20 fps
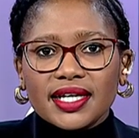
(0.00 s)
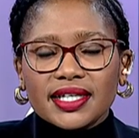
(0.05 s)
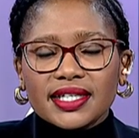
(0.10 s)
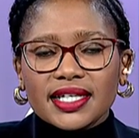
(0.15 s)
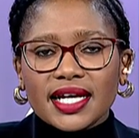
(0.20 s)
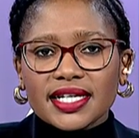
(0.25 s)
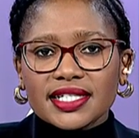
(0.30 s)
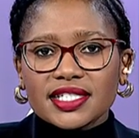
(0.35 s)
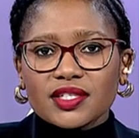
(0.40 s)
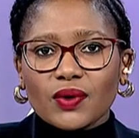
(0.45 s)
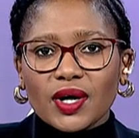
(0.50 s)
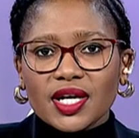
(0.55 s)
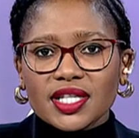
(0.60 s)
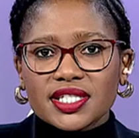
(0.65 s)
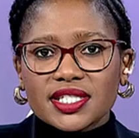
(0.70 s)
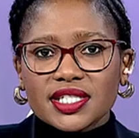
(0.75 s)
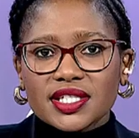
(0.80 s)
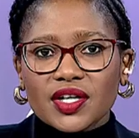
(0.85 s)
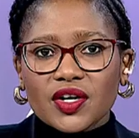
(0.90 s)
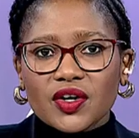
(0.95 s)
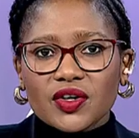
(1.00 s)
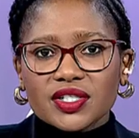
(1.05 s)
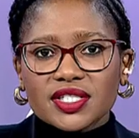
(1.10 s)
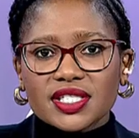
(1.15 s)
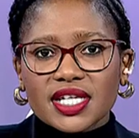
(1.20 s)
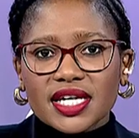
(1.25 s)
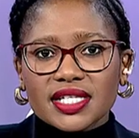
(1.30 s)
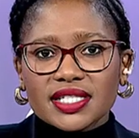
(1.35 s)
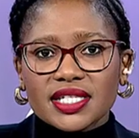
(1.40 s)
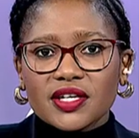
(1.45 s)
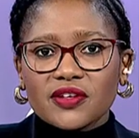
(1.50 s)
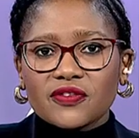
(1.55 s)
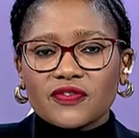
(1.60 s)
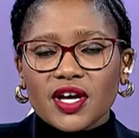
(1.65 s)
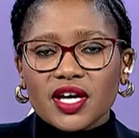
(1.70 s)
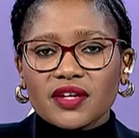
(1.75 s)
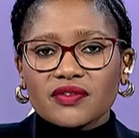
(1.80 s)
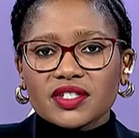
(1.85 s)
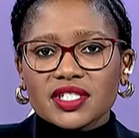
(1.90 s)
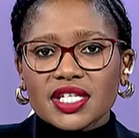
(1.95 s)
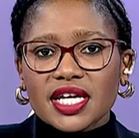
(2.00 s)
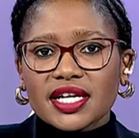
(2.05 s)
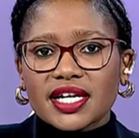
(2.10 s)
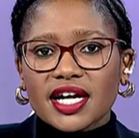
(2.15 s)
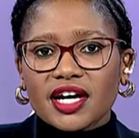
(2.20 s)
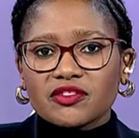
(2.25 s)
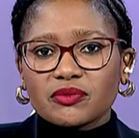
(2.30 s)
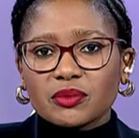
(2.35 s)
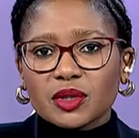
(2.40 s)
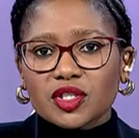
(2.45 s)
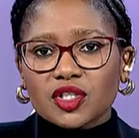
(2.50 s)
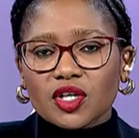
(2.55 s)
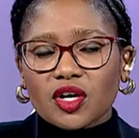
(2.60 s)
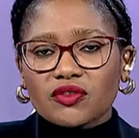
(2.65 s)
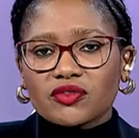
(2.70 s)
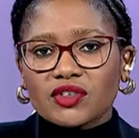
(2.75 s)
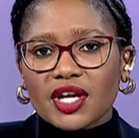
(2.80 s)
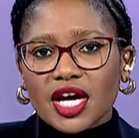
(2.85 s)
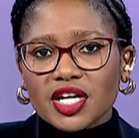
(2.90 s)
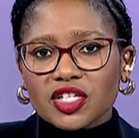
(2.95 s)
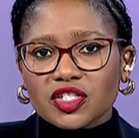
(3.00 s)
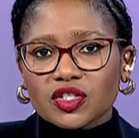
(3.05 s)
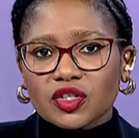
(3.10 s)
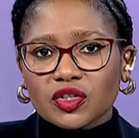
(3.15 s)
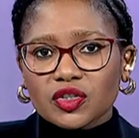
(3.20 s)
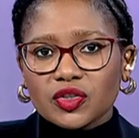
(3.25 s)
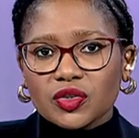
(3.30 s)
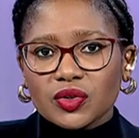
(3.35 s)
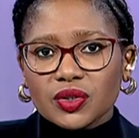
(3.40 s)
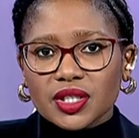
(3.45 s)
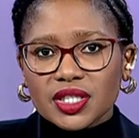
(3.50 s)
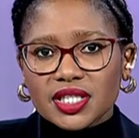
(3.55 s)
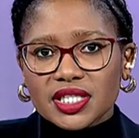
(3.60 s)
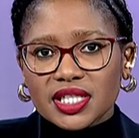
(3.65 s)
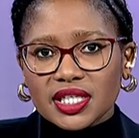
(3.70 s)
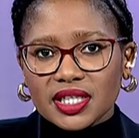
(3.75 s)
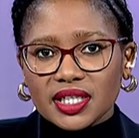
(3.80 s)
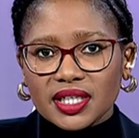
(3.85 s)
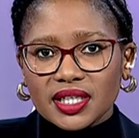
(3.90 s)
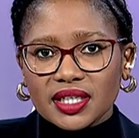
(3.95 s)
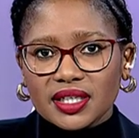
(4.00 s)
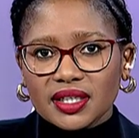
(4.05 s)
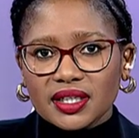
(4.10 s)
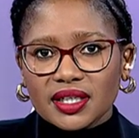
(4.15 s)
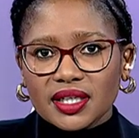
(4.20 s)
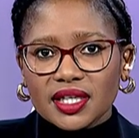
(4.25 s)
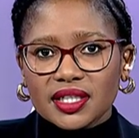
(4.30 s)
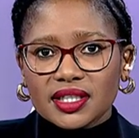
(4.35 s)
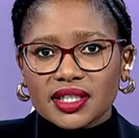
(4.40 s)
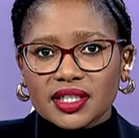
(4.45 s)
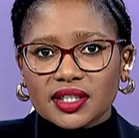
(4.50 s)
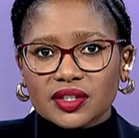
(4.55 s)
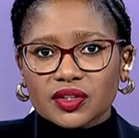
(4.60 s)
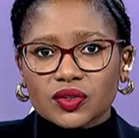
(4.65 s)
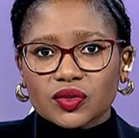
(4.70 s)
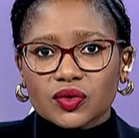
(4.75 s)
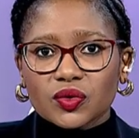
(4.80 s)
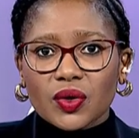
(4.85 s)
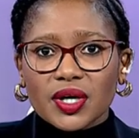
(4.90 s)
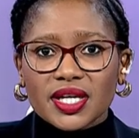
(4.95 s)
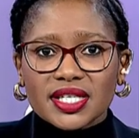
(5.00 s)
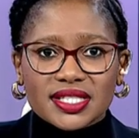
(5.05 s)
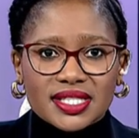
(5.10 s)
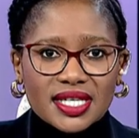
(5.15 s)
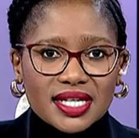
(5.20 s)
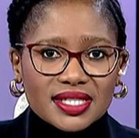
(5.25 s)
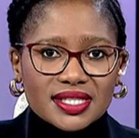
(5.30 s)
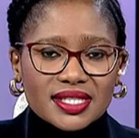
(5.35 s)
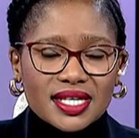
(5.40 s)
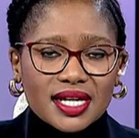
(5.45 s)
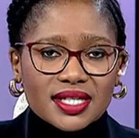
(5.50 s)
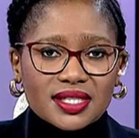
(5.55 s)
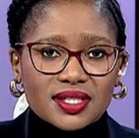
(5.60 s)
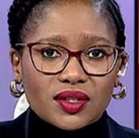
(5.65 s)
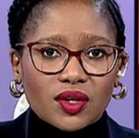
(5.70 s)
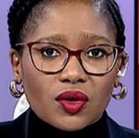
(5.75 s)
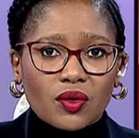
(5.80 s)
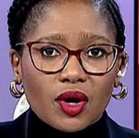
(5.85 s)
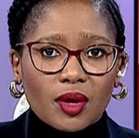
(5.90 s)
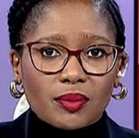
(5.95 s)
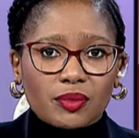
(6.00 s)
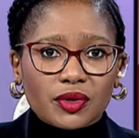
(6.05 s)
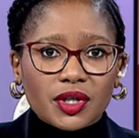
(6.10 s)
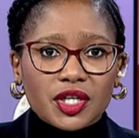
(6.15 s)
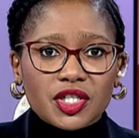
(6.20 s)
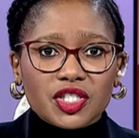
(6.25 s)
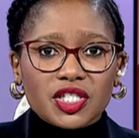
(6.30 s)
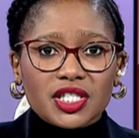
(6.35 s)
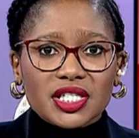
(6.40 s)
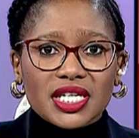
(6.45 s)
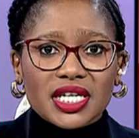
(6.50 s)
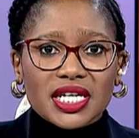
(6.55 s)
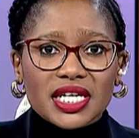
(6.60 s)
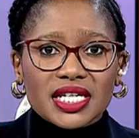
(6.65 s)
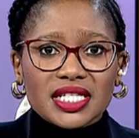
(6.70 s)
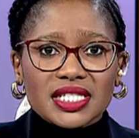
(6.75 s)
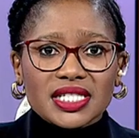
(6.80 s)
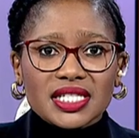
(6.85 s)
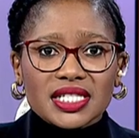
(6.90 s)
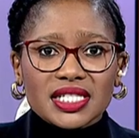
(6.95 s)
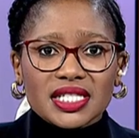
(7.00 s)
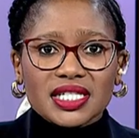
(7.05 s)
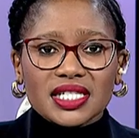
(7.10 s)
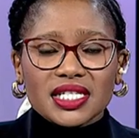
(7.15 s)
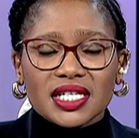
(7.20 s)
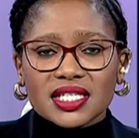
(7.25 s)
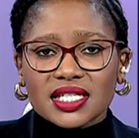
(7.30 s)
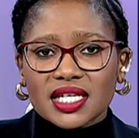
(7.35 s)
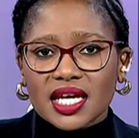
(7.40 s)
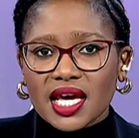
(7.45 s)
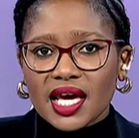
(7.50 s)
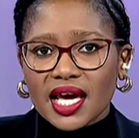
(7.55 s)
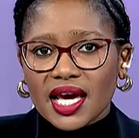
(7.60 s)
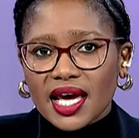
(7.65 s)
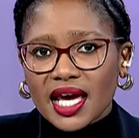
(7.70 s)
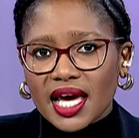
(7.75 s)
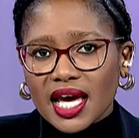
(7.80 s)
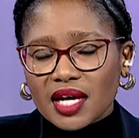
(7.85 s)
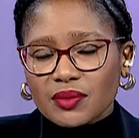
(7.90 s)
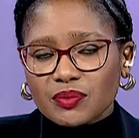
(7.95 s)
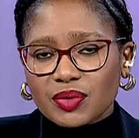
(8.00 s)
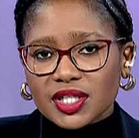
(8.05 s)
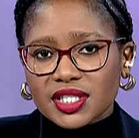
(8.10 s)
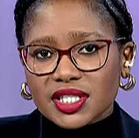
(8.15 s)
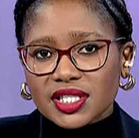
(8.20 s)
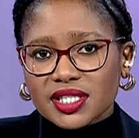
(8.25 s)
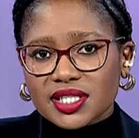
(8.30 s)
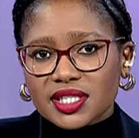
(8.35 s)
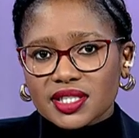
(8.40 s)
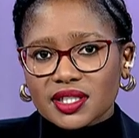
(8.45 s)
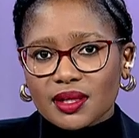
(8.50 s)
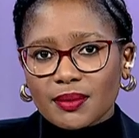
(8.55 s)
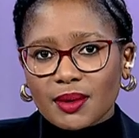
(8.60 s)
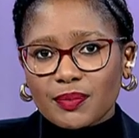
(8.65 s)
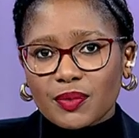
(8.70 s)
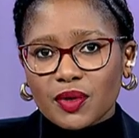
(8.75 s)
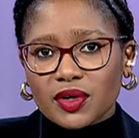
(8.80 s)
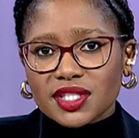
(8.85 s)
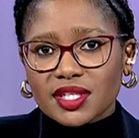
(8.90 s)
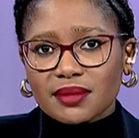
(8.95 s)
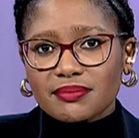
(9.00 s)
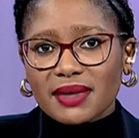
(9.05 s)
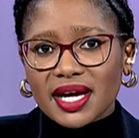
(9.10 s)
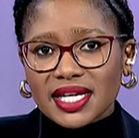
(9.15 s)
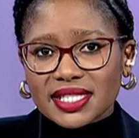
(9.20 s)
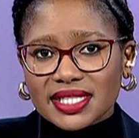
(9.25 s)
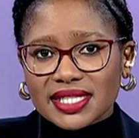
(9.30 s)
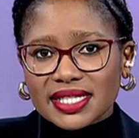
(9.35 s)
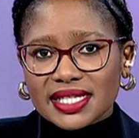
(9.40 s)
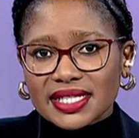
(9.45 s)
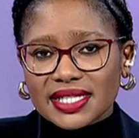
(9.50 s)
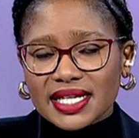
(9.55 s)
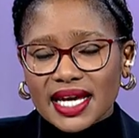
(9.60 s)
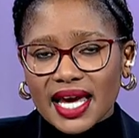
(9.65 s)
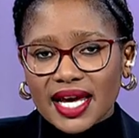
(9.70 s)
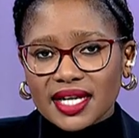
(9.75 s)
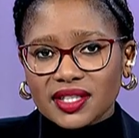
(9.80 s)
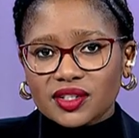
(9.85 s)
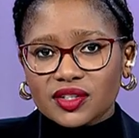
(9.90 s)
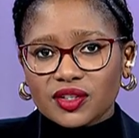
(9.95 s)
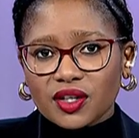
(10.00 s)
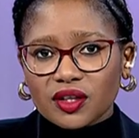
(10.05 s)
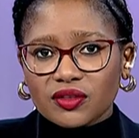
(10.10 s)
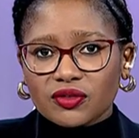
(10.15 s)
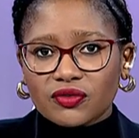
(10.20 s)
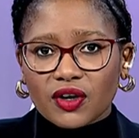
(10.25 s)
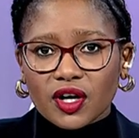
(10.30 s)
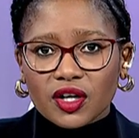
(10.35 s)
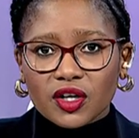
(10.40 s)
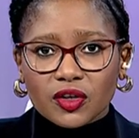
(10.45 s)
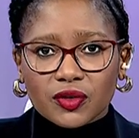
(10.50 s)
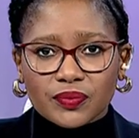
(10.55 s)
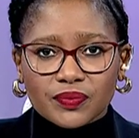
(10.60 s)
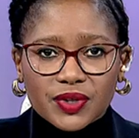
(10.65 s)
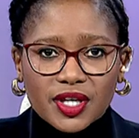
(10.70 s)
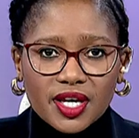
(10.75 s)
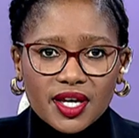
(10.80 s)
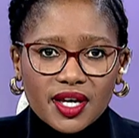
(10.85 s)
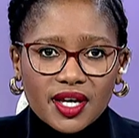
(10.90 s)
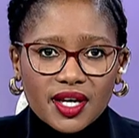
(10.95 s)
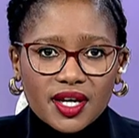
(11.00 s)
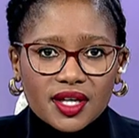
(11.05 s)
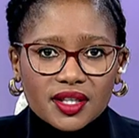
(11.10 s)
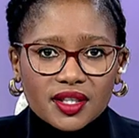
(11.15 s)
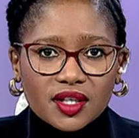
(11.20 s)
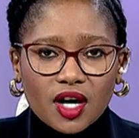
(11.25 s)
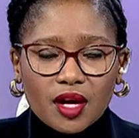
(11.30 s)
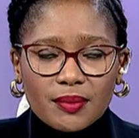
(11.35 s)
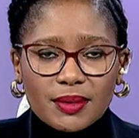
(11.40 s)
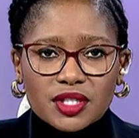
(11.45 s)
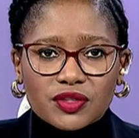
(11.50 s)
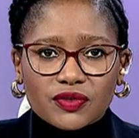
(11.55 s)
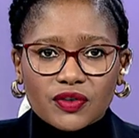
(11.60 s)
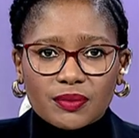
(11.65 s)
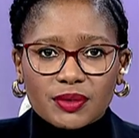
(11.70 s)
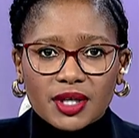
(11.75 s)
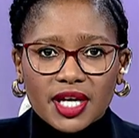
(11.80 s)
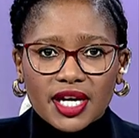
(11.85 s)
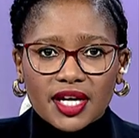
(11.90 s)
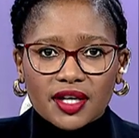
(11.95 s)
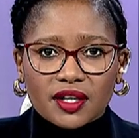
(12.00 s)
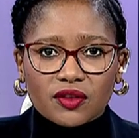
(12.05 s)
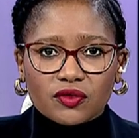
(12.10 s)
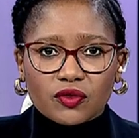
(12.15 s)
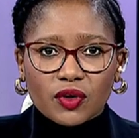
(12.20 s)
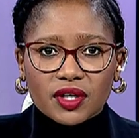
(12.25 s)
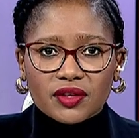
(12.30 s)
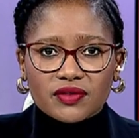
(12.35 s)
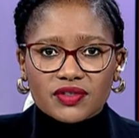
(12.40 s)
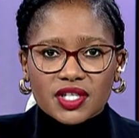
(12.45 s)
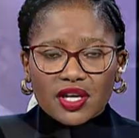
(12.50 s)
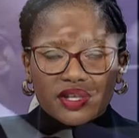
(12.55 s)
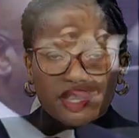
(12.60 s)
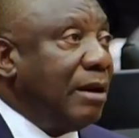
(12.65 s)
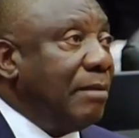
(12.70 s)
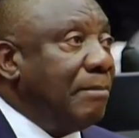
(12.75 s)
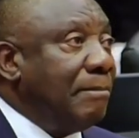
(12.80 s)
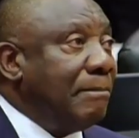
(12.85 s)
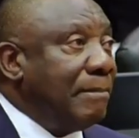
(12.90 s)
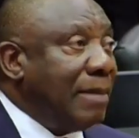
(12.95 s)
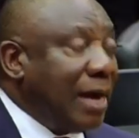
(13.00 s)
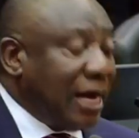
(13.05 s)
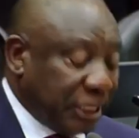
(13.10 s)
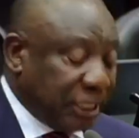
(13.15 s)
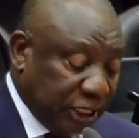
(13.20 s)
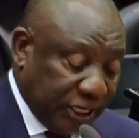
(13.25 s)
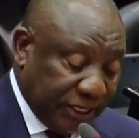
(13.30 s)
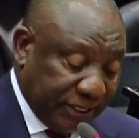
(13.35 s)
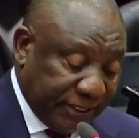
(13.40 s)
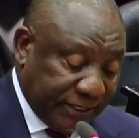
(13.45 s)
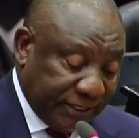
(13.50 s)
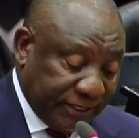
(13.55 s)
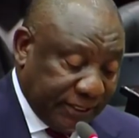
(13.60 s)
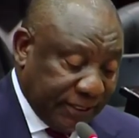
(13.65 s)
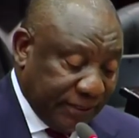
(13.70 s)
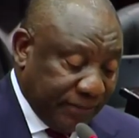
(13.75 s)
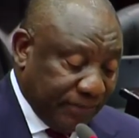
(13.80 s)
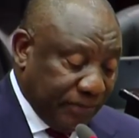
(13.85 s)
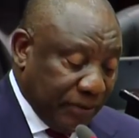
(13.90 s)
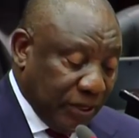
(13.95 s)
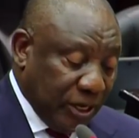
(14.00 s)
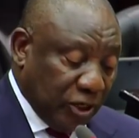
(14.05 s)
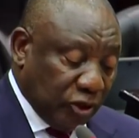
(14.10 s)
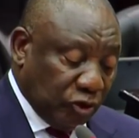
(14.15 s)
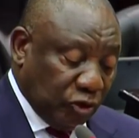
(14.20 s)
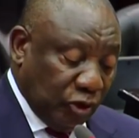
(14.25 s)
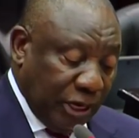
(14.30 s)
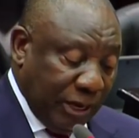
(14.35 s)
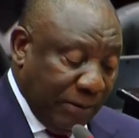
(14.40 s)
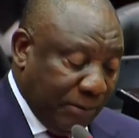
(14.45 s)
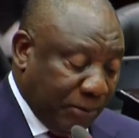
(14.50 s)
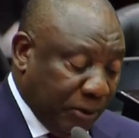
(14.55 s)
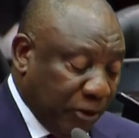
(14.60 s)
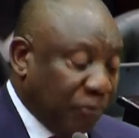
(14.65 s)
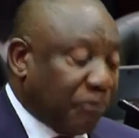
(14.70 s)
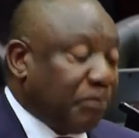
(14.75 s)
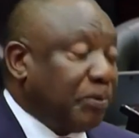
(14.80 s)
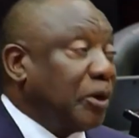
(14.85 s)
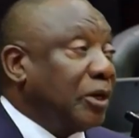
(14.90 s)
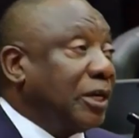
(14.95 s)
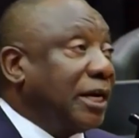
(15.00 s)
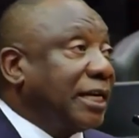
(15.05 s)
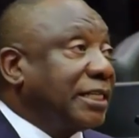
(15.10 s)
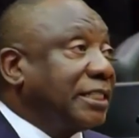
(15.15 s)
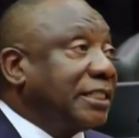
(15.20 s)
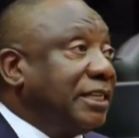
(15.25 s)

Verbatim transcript: 91 CEO says he favors a government of national unity. Hendrik du Toit says that cooperation is needed and President Cyril Ramaphosa must lead and not follow. The comments from the head of one of South Africa's largest asset managers come after